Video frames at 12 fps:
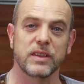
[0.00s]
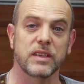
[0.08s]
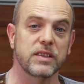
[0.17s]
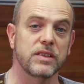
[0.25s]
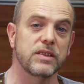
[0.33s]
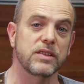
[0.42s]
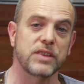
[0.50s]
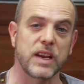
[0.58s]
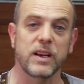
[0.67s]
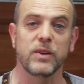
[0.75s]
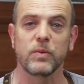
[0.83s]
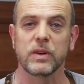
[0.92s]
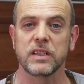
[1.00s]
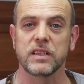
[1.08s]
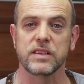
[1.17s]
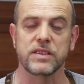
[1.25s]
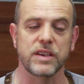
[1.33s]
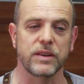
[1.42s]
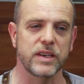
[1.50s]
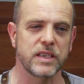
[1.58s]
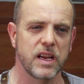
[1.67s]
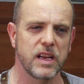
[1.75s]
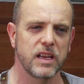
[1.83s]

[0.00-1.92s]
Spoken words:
and this is the second one in the series.